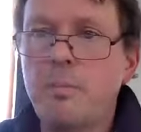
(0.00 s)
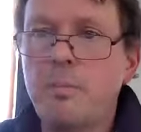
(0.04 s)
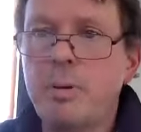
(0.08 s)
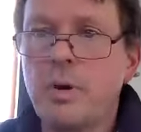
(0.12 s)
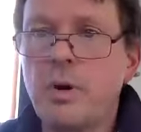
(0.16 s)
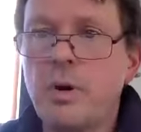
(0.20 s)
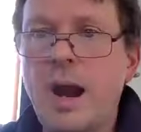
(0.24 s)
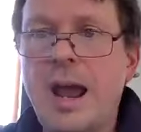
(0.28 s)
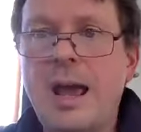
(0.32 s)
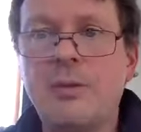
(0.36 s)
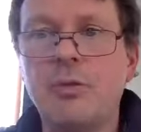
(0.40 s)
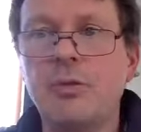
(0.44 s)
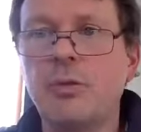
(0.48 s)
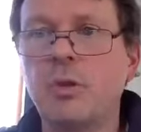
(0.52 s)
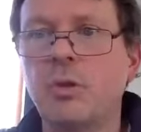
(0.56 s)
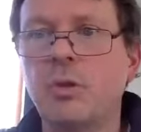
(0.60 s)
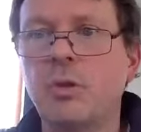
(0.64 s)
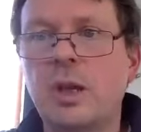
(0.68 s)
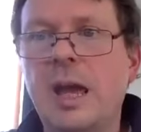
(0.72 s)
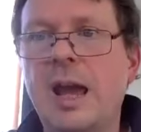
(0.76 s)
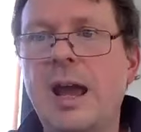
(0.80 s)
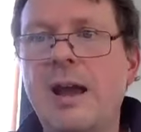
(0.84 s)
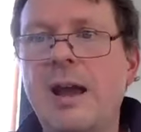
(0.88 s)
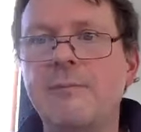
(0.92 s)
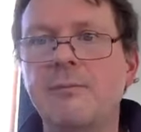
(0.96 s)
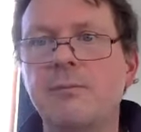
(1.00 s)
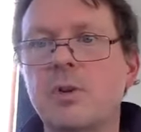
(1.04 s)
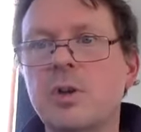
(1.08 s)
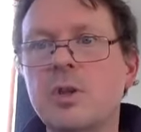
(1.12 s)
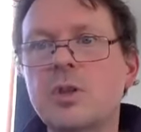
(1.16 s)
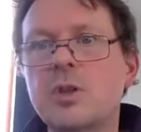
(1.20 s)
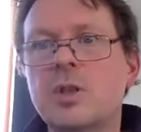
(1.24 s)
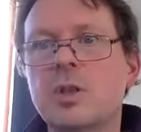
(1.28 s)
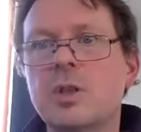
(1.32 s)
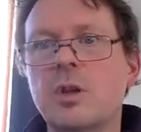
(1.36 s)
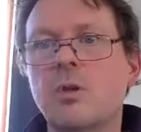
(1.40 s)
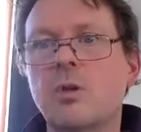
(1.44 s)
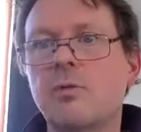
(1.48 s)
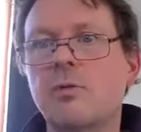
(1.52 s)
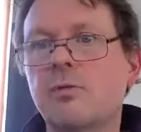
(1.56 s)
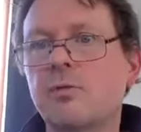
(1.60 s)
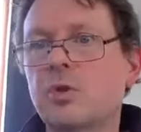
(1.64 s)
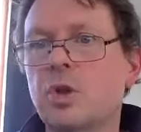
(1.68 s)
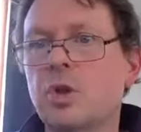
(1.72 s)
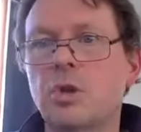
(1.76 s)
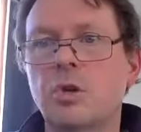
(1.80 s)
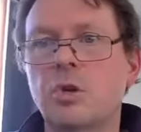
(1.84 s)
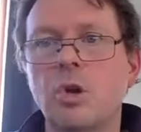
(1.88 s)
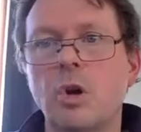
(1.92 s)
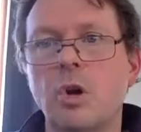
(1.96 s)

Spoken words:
breadth of the canvas of 2